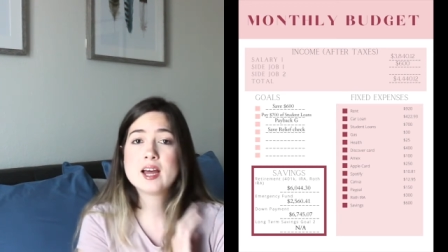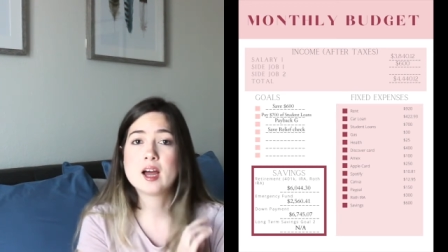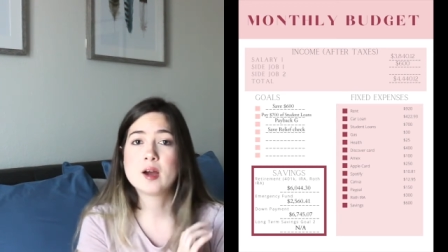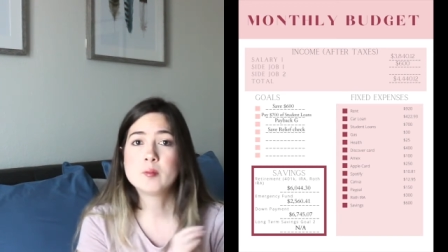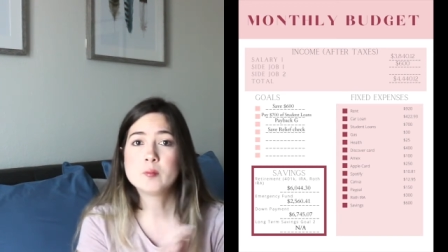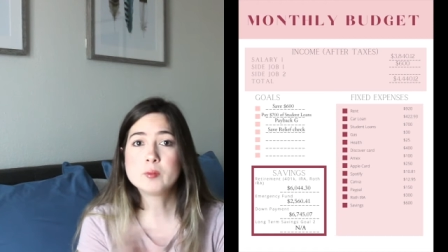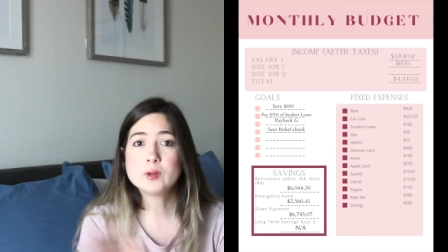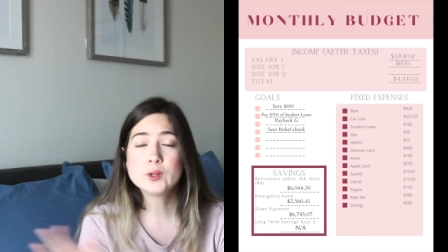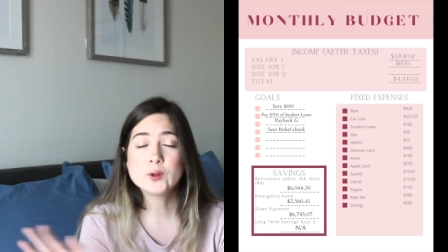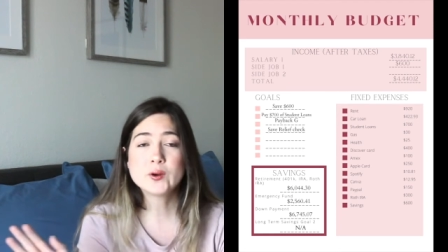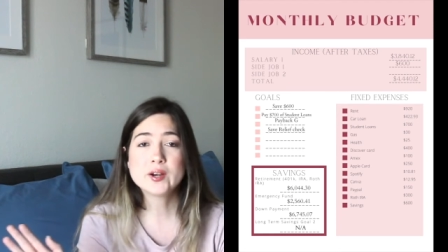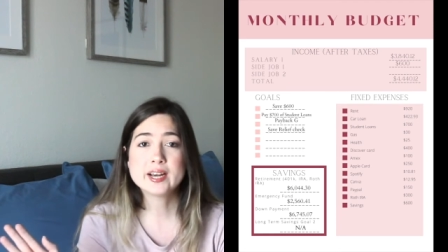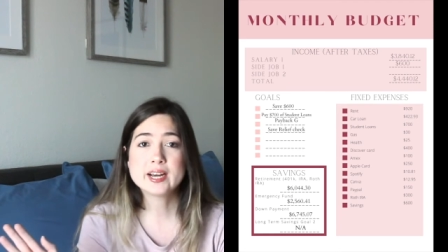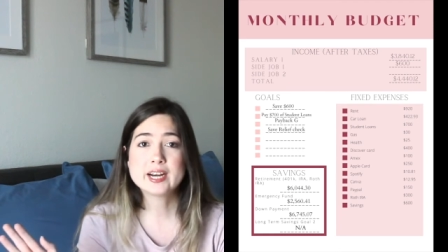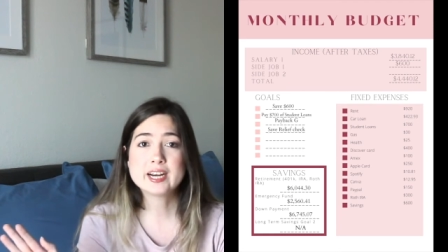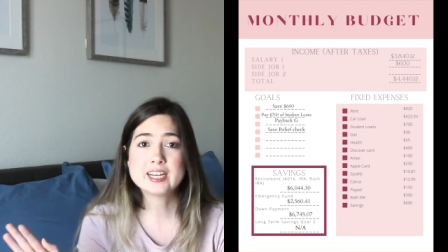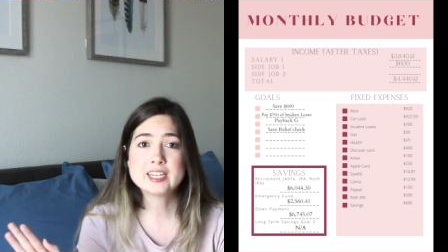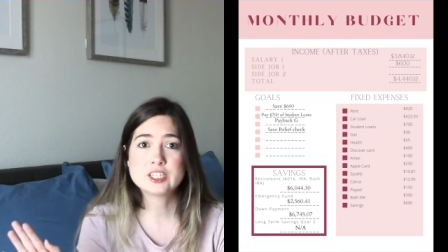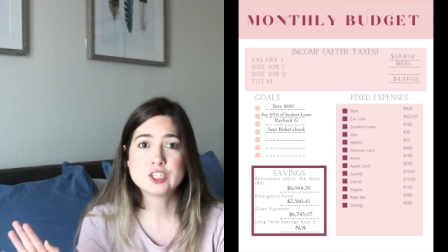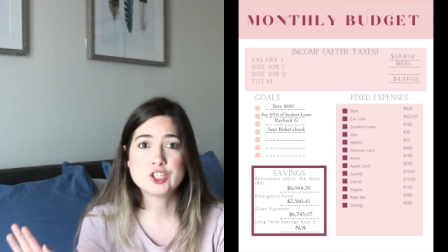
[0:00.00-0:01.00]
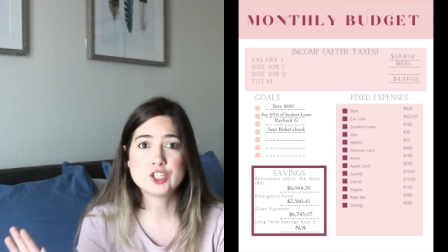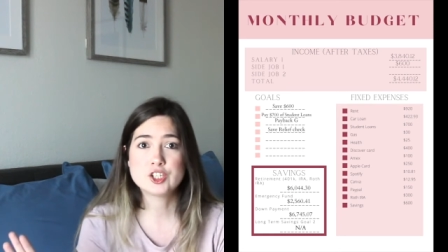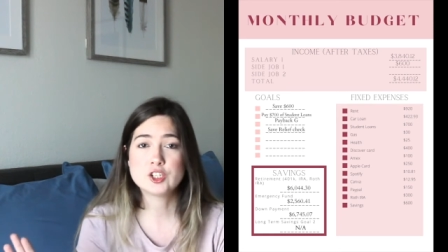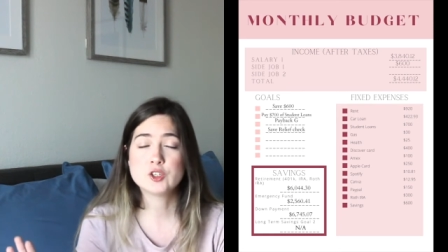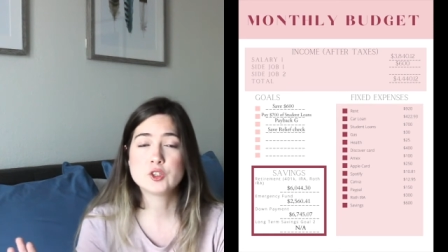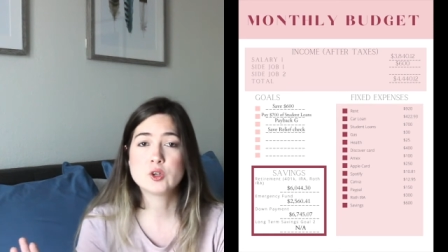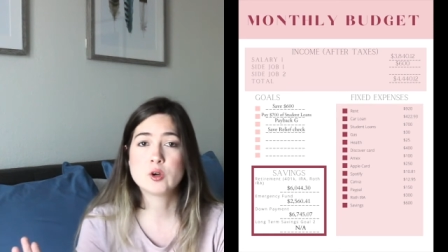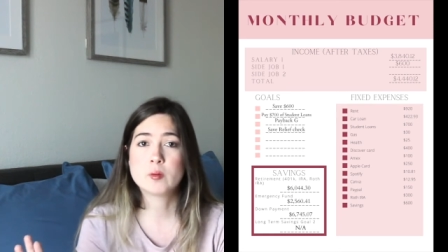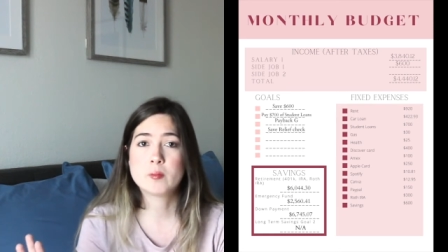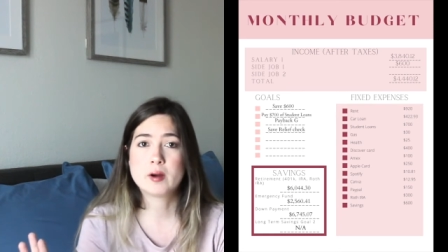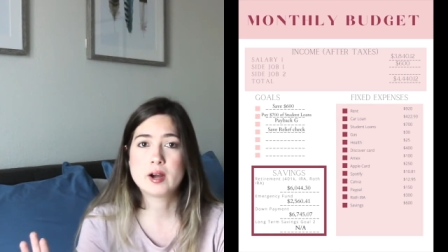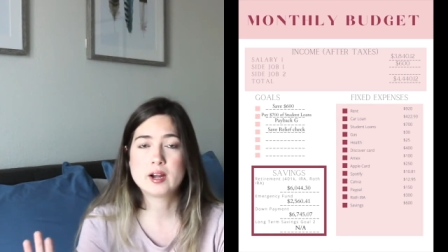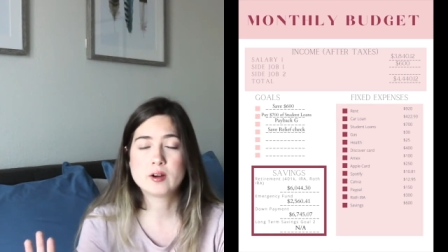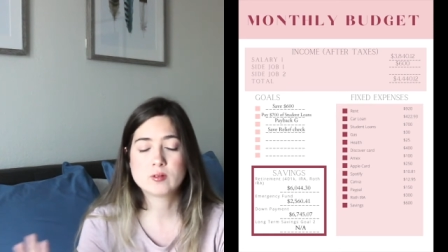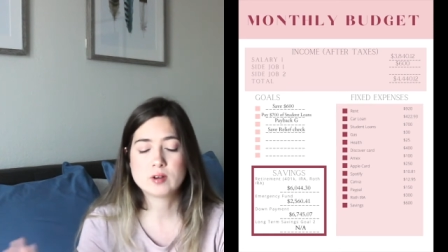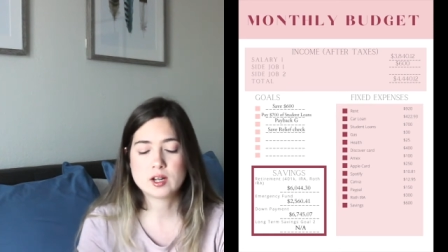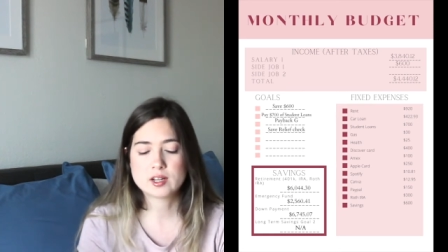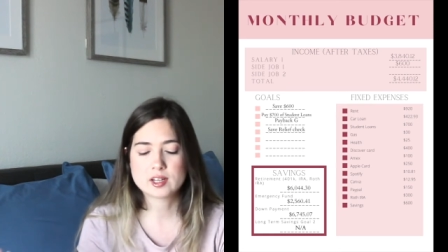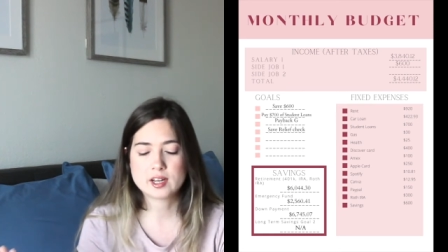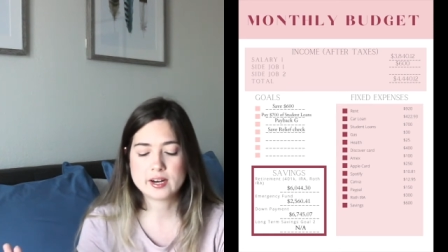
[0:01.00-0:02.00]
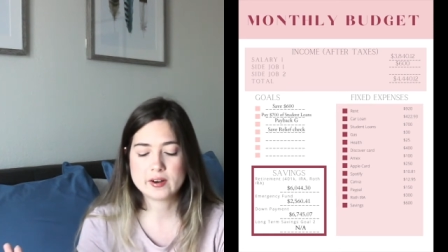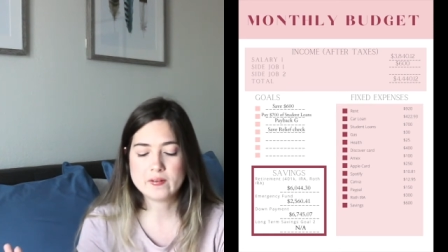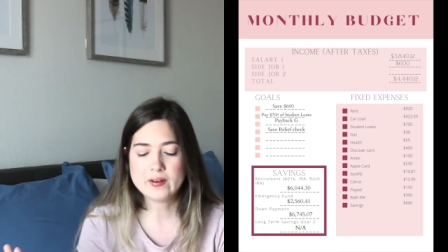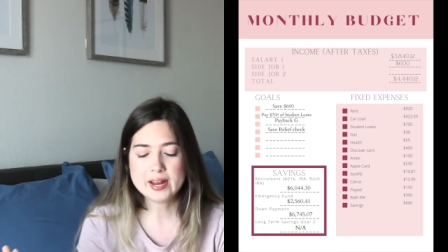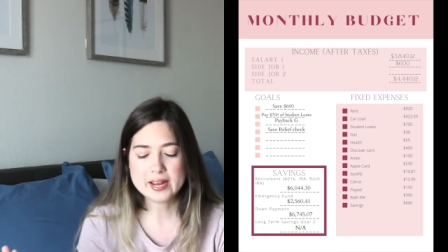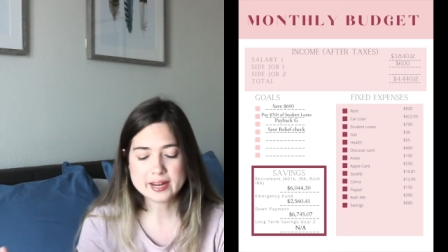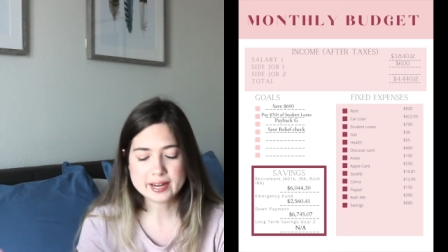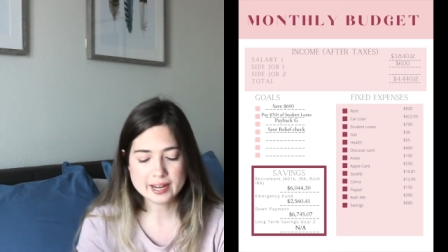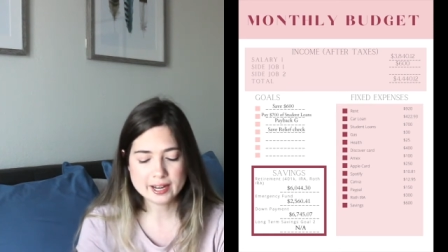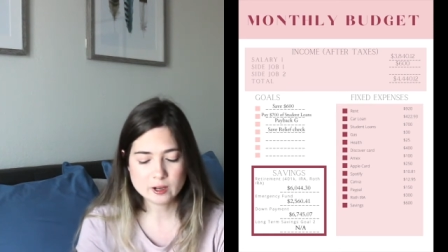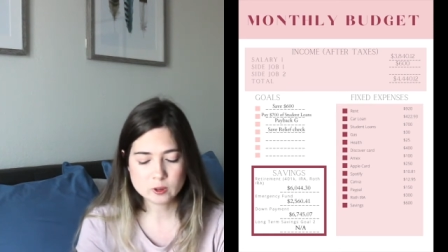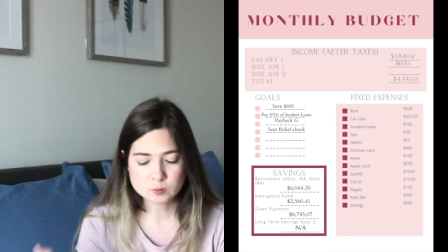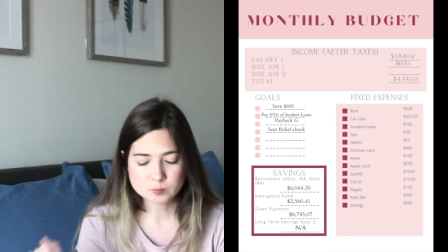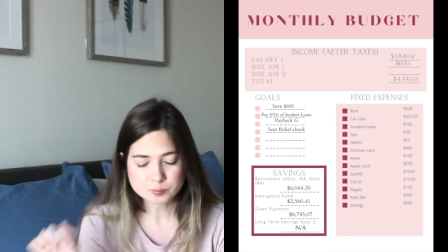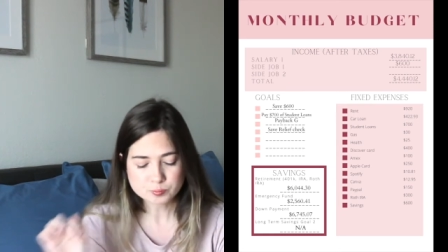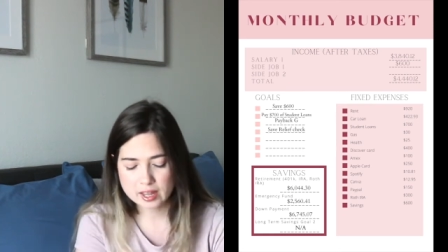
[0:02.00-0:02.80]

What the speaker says: employer to my Roth IRA account,